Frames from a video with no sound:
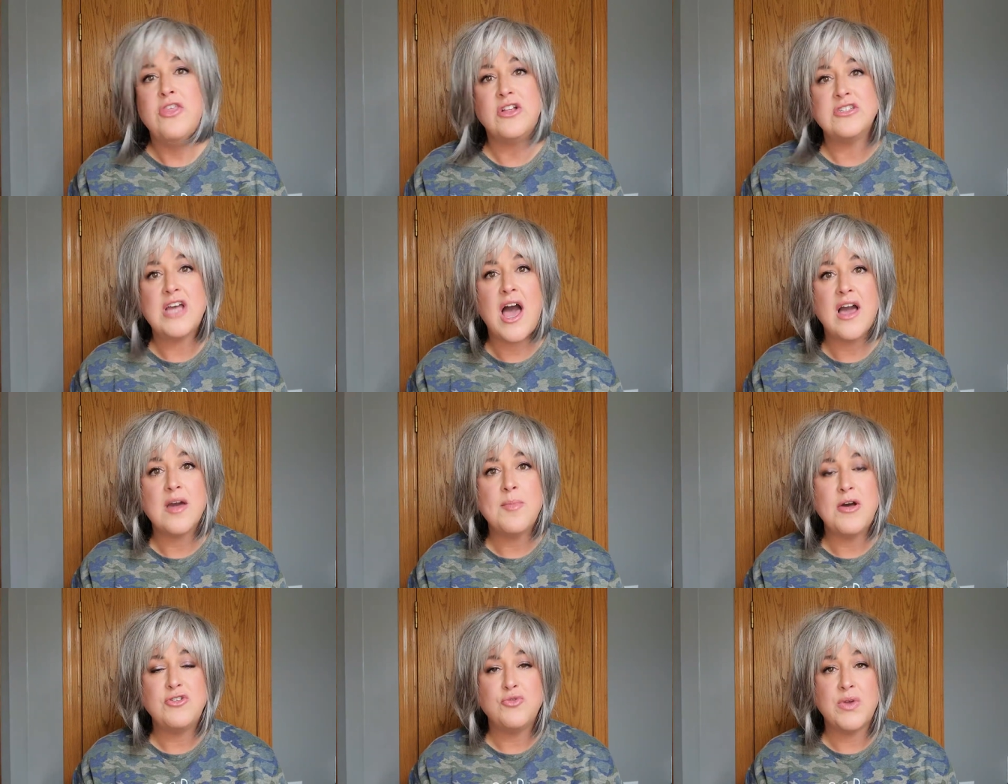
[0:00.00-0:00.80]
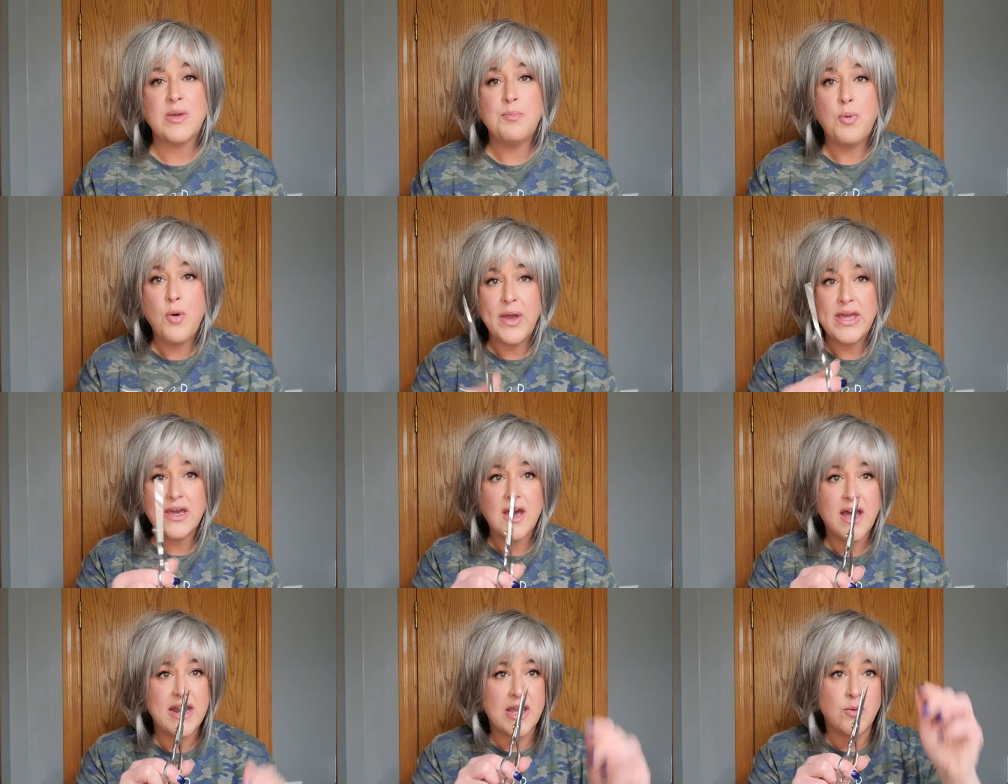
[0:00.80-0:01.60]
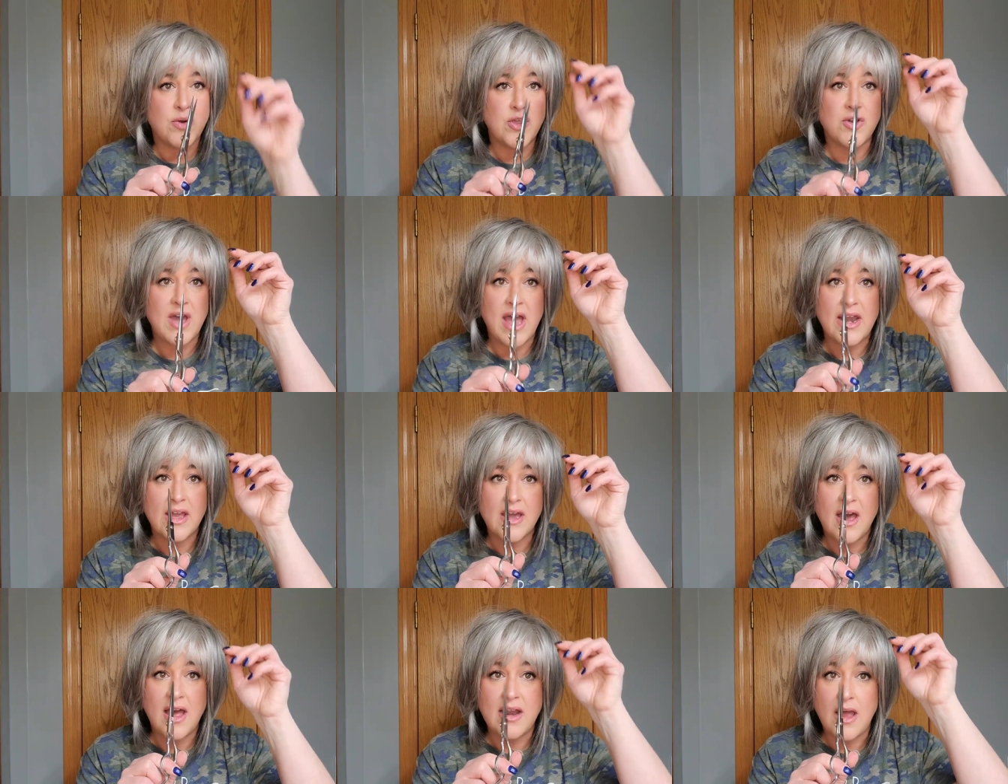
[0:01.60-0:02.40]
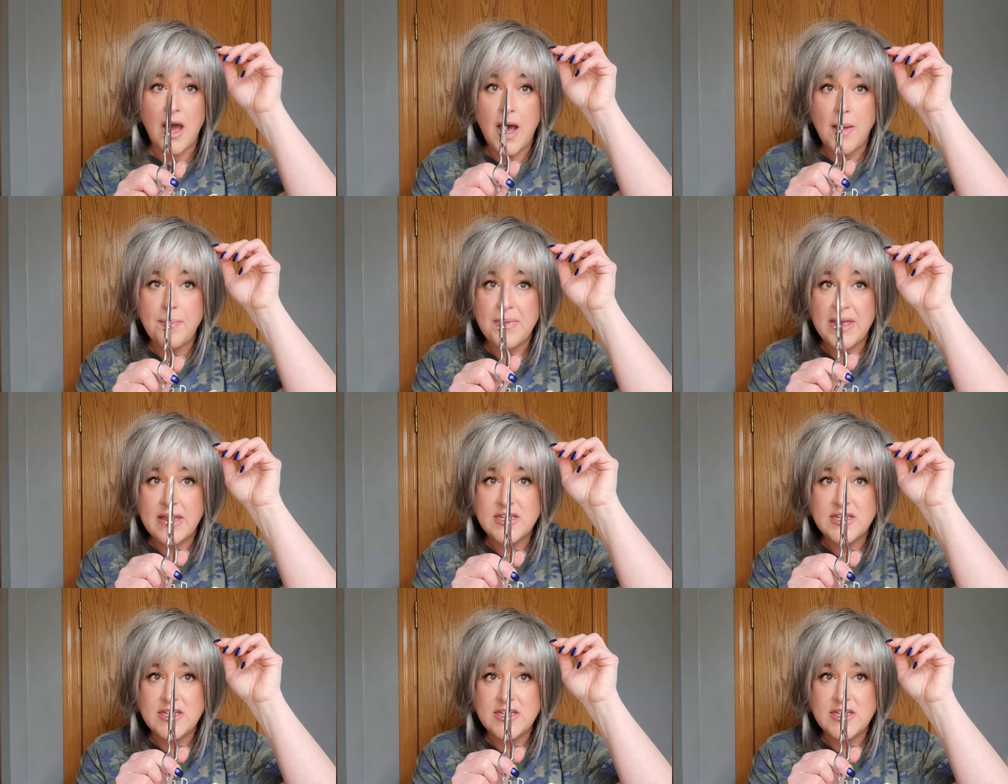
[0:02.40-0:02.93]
they'll talk about doing point cutting where you kind of cut up